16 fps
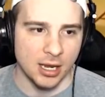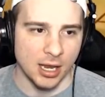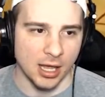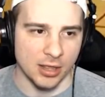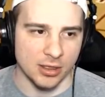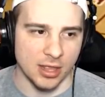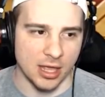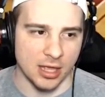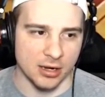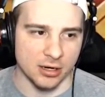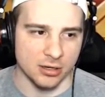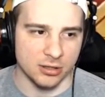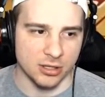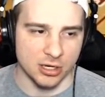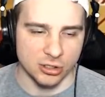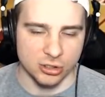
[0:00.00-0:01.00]
and then
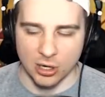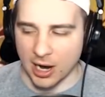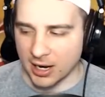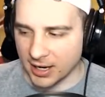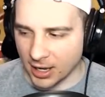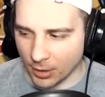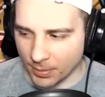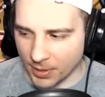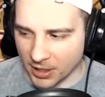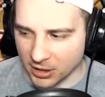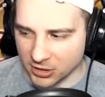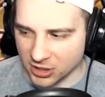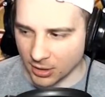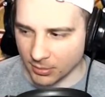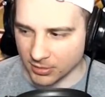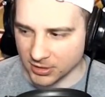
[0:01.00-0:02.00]
they try to help on a
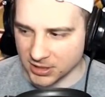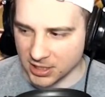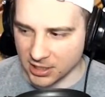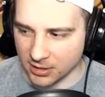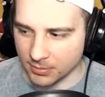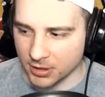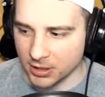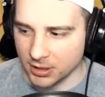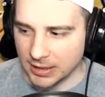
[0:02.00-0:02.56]
double team,